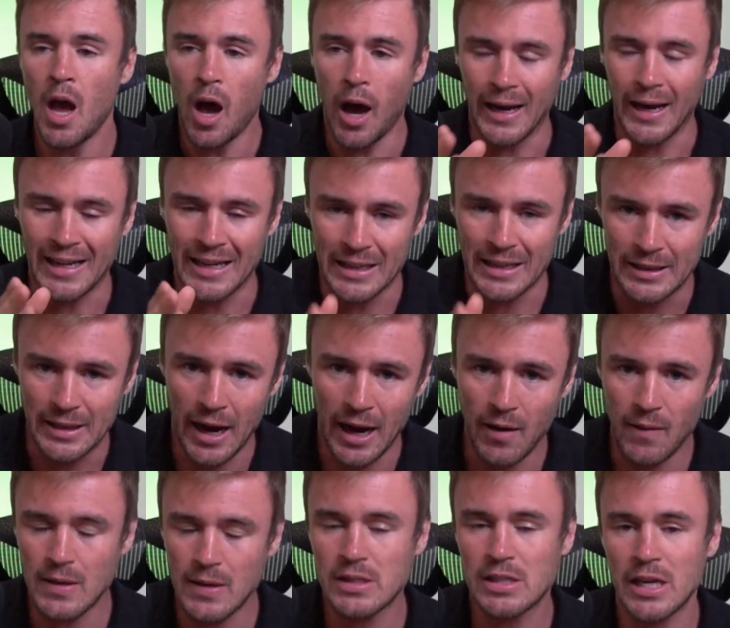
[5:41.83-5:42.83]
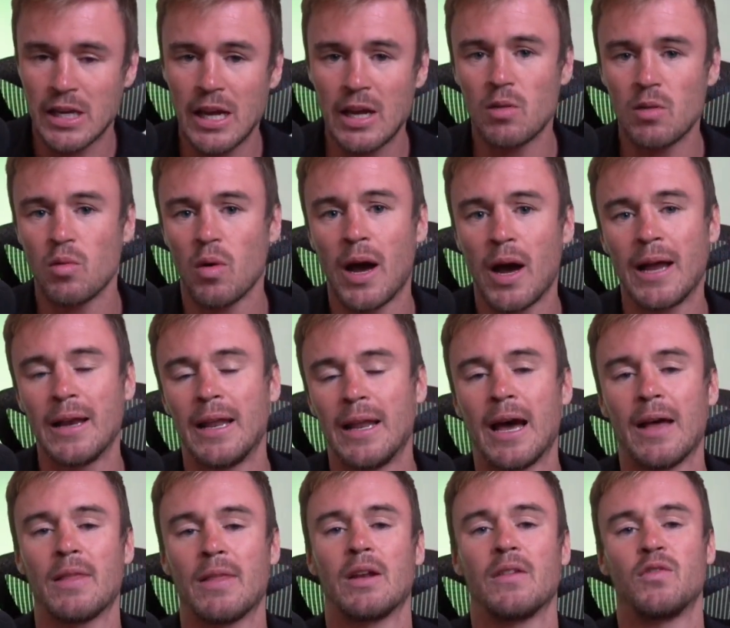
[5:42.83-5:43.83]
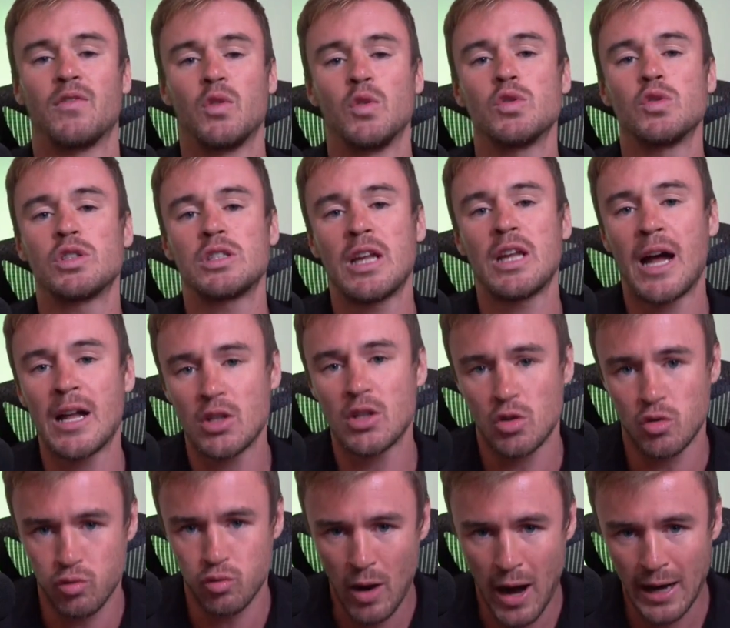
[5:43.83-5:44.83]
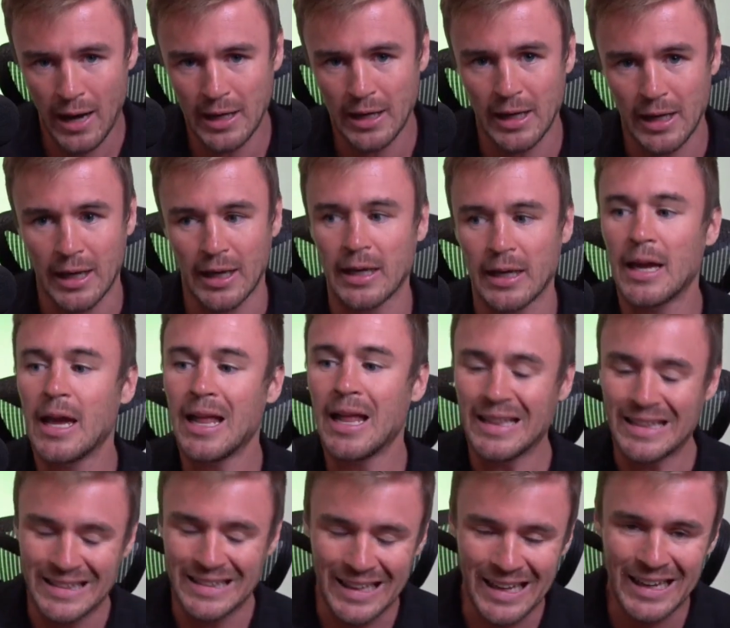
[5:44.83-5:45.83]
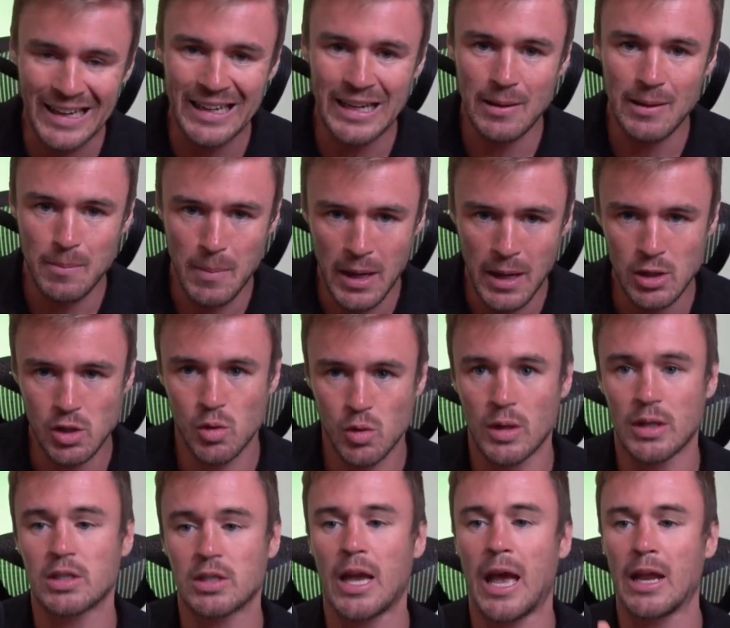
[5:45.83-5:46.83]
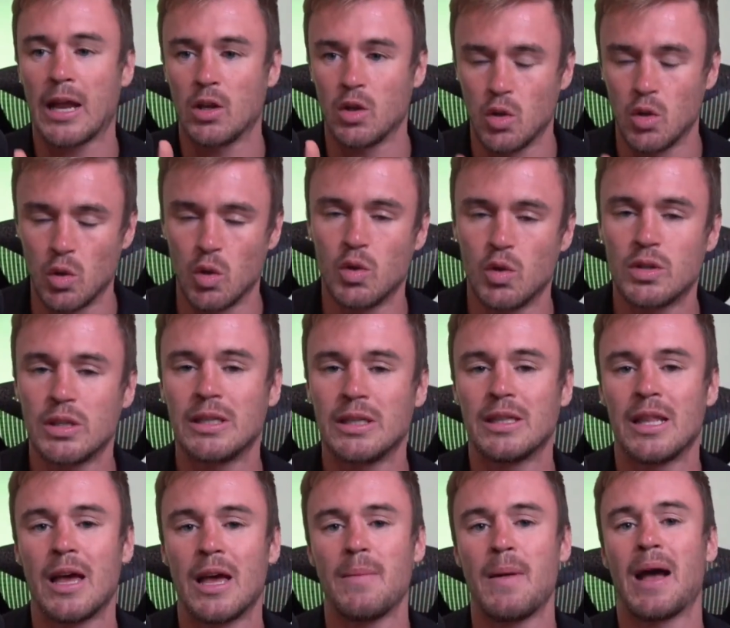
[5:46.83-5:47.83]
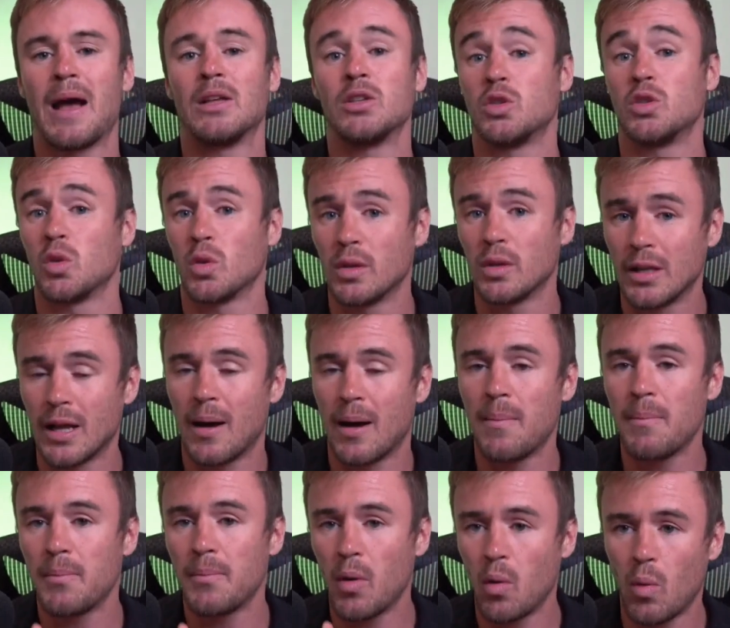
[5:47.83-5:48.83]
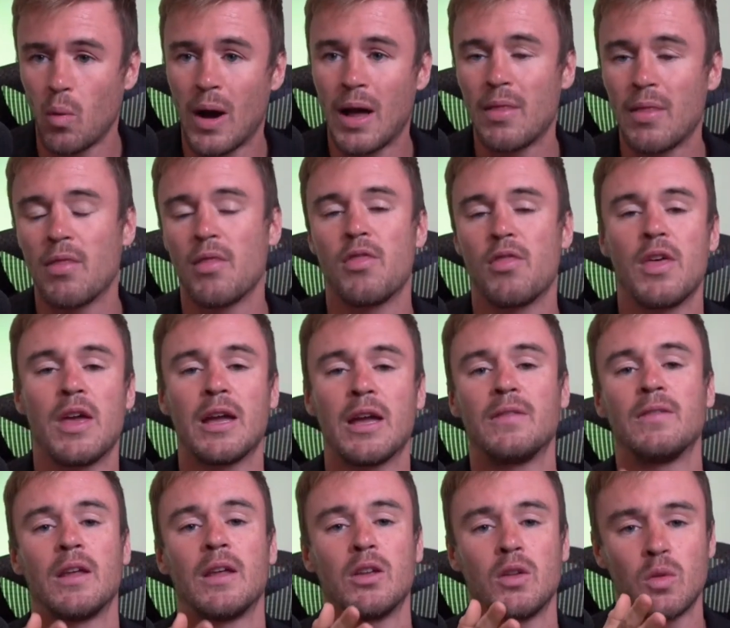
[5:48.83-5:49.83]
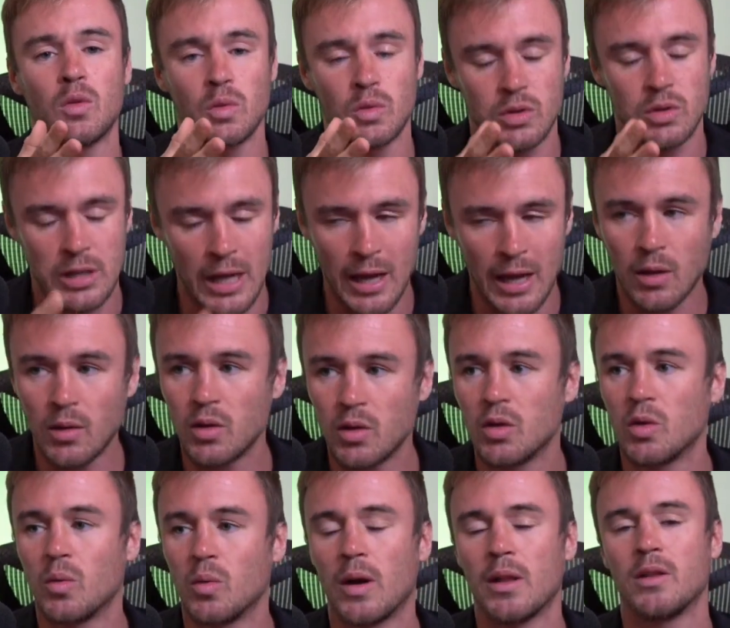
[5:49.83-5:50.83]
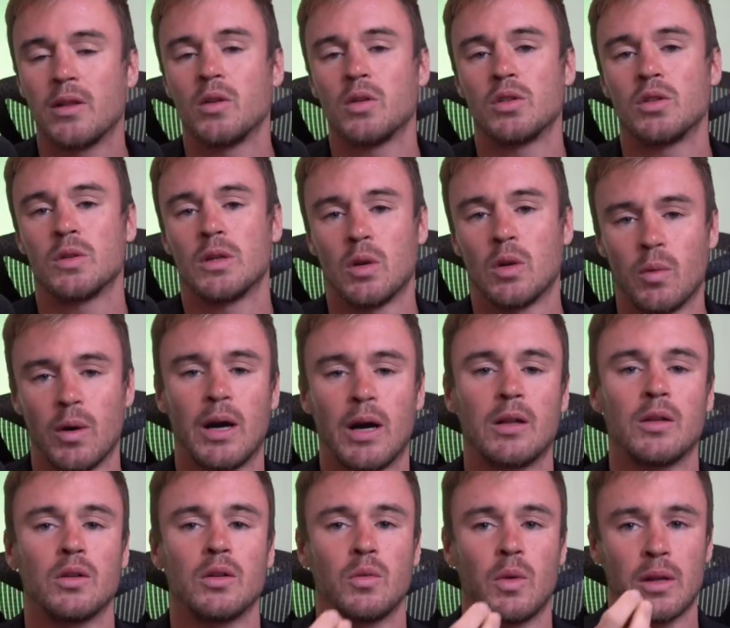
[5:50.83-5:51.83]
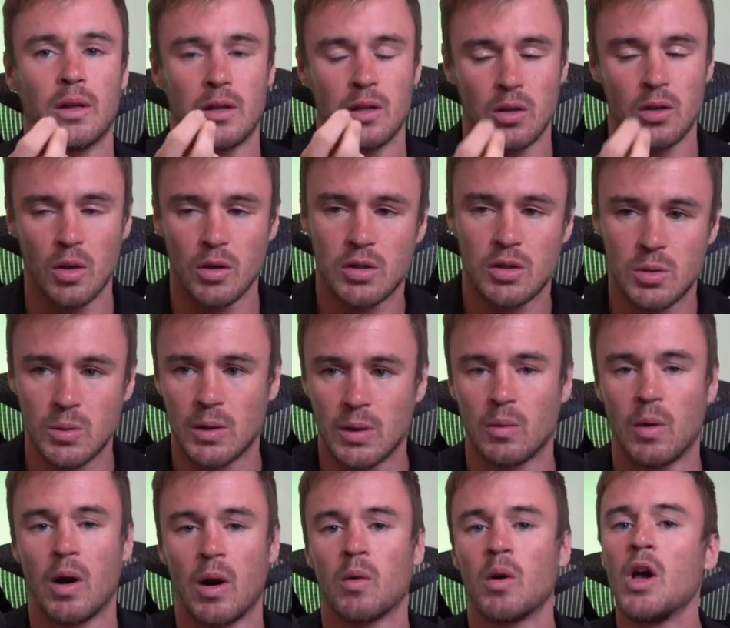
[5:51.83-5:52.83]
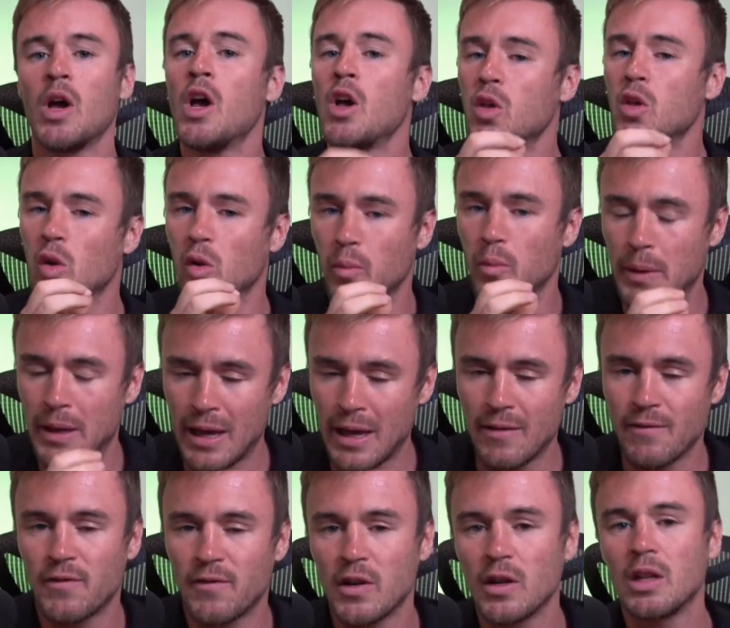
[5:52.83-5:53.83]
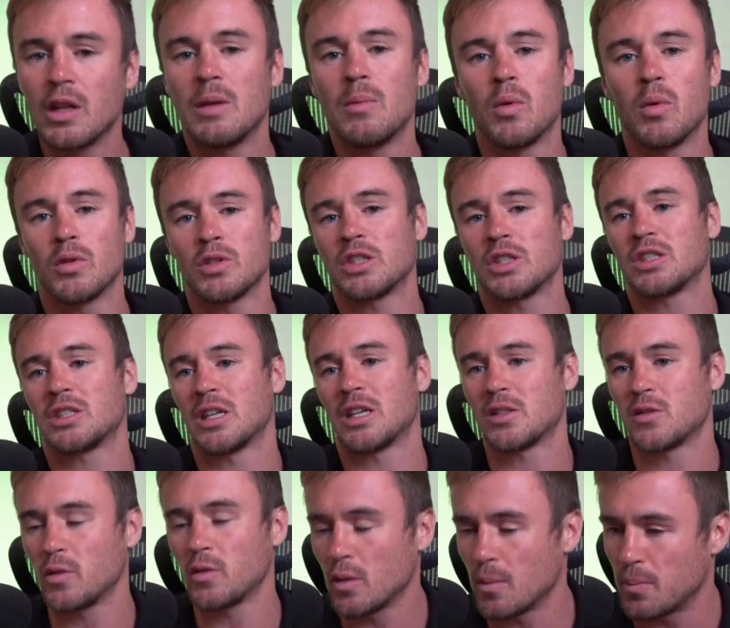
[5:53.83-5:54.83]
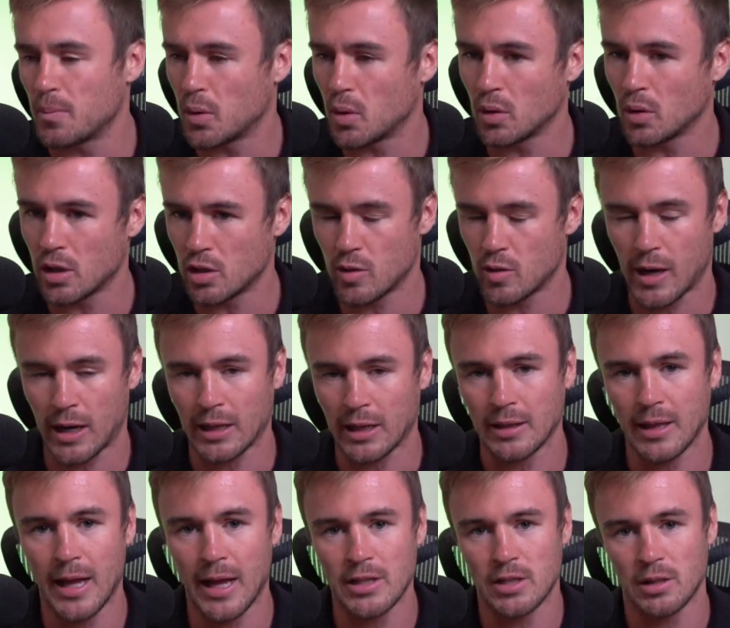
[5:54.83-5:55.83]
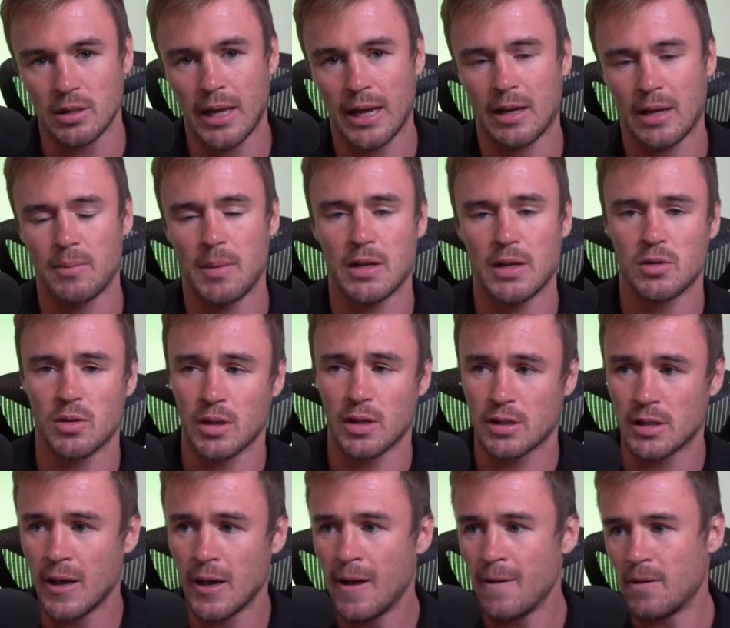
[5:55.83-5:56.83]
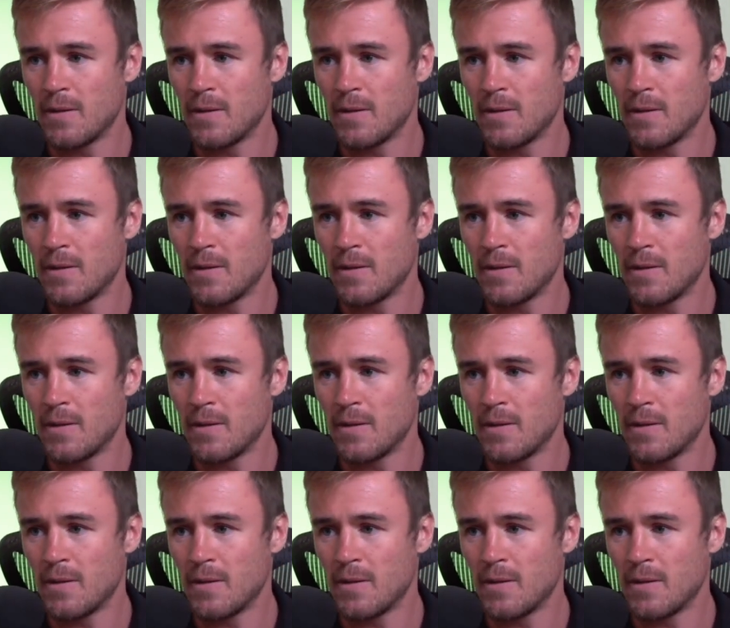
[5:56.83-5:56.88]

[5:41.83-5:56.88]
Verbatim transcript: I can guarantee right now that if you start tracking leading metrics and using them as your number one thing that will tell you whether you're doing well or whether you're not doing well, you'll be infinitely more successful than purely tracking lag lagging metrics.